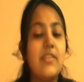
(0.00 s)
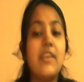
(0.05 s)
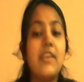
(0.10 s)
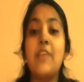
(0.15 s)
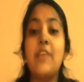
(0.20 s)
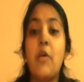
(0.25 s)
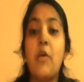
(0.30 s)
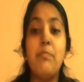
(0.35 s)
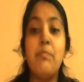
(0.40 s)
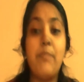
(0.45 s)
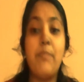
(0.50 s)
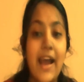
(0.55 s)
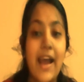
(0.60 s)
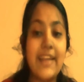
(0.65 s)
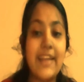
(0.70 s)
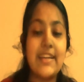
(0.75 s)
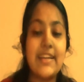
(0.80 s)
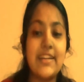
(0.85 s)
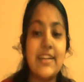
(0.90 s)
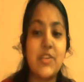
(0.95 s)
Now,
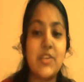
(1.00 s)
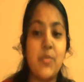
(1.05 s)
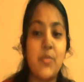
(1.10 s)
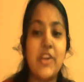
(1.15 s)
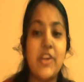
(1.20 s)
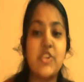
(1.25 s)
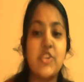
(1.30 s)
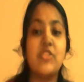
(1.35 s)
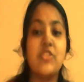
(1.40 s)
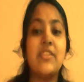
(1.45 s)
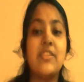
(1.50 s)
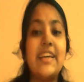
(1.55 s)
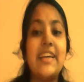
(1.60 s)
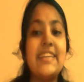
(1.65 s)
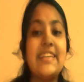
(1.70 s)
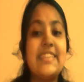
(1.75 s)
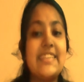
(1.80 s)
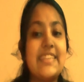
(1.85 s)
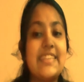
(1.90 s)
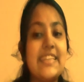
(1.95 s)
paddy cultivation
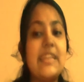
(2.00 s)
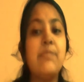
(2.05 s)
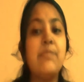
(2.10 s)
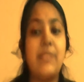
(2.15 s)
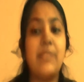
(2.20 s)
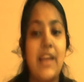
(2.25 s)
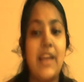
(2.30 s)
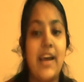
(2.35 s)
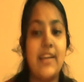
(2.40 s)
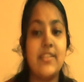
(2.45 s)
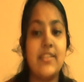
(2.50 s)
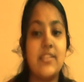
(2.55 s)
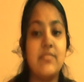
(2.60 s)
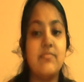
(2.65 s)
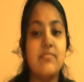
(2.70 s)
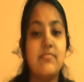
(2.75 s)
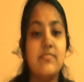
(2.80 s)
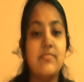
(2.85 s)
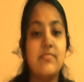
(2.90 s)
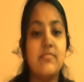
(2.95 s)
in deep land.
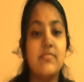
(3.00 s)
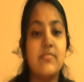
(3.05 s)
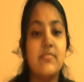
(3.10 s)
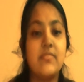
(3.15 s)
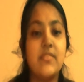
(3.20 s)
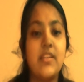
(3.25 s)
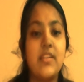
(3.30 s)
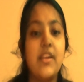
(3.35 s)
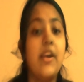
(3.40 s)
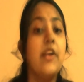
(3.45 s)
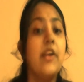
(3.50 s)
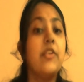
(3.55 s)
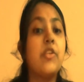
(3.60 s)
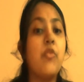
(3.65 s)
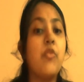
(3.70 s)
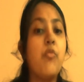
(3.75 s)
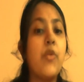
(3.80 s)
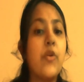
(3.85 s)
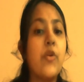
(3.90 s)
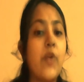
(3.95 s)

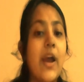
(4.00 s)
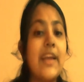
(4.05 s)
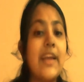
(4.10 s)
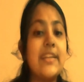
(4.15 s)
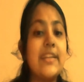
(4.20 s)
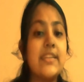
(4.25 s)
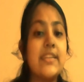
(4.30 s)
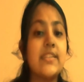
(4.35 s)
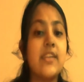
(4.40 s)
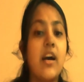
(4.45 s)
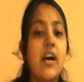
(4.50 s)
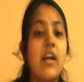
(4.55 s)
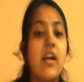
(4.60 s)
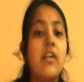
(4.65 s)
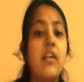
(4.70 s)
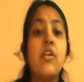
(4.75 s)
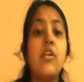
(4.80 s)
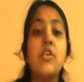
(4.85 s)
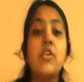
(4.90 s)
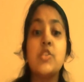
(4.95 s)
The varieties
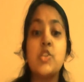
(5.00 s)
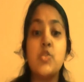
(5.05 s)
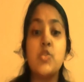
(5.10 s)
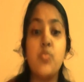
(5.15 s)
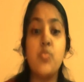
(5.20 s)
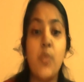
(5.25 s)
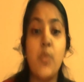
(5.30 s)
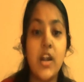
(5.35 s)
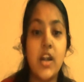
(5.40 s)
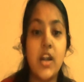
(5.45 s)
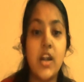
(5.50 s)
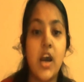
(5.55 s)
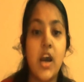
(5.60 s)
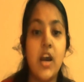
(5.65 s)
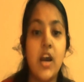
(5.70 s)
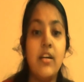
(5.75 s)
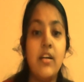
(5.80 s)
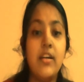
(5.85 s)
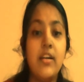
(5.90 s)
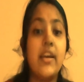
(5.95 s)
are
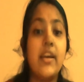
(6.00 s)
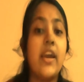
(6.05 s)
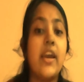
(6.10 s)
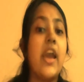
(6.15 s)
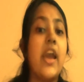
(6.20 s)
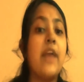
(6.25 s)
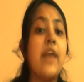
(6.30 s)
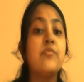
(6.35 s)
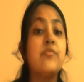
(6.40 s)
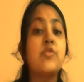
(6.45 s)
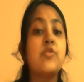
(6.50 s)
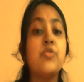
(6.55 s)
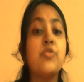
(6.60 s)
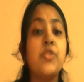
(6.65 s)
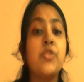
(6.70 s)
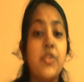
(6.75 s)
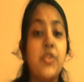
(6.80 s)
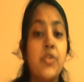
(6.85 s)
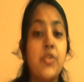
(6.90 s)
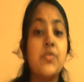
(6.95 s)
Swarna
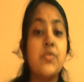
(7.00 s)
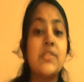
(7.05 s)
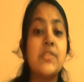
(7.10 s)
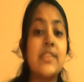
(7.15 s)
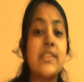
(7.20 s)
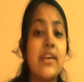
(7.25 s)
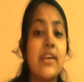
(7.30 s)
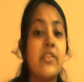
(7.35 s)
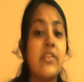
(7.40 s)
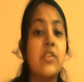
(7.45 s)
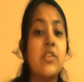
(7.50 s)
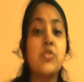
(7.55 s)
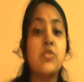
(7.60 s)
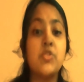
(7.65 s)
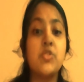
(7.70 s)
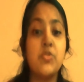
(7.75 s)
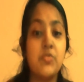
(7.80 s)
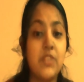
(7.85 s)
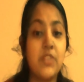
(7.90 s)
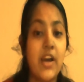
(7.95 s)
M2U
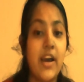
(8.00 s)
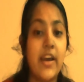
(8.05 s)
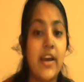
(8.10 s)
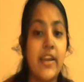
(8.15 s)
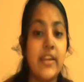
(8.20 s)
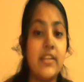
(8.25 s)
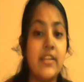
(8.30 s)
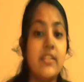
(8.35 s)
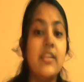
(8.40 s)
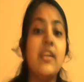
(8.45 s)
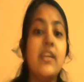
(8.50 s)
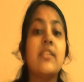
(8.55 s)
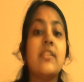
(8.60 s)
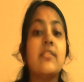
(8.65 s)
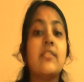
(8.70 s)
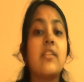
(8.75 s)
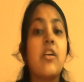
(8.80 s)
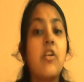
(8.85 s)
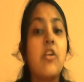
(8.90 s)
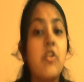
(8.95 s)
7029.
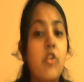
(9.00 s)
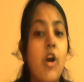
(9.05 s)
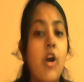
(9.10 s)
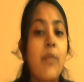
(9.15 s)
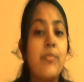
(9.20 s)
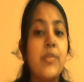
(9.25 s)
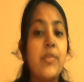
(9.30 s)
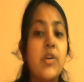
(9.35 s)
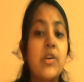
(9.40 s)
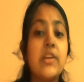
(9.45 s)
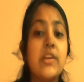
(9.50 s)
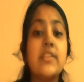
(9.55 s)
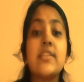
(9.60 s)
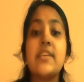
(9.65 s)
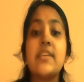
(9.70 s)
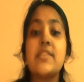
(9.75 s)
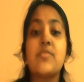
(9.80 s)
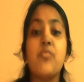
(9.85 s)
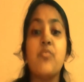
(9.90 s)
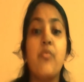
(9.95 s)
The crop yield
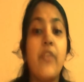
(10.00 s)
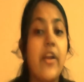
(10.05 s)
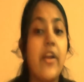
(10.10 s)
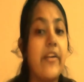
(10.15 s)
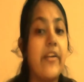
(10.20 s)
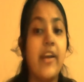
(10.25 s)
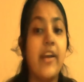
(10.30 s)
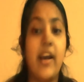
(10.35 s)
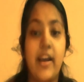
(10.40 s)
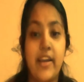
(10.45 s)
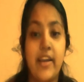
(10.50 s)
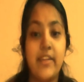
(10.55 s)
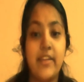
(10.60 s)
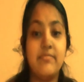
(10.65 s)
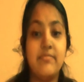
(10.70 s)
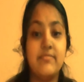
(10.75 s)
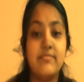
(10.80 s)
is very high.